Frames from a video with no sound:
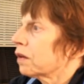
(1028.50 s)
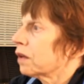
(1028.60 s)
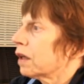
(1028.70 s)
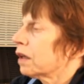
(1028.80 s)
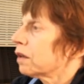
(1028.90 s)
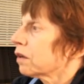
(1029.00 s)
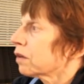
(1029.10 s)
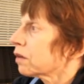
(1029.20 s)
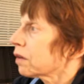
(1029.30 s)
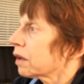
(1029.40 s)
that
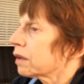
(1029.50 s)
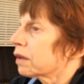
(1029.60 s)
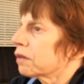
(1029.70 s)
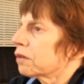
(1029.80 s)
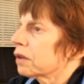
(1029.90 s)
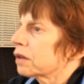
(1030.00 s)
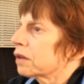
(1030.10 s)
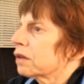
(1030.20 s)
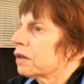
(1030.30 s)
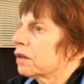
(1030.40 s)
looks like the directive.
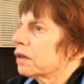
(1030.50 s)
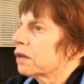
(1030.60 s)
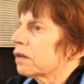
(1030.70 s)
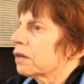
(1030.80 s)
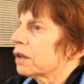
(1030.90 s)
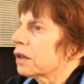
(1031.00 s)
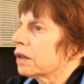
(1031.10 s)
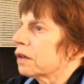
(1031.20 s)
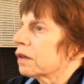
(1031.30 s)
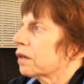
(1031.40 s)

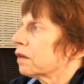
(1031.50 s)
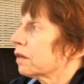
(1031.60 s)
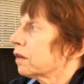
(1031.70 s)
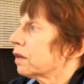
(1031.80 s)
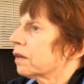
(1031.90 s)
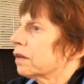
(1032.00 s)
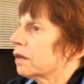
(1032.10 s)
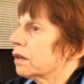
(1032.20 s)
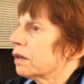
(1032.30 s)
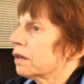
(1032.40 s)
Okay. Let's
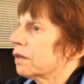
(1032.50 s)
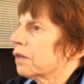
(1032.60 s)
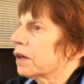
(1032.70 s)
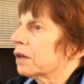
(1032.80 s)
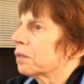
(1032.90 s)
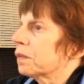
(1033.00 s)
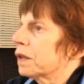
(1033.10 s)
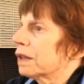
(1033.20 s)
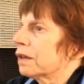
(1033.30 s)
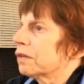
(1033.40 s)
see if I can
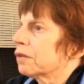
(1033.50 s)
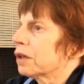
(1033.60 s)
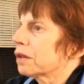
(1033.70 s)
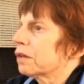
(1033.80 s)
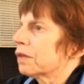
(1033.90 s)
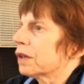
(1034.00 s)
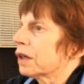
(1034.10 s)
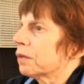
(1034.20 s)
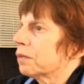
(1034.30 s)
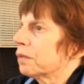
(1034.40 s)
get the directives
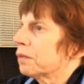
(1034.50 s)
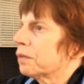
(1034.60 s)
up.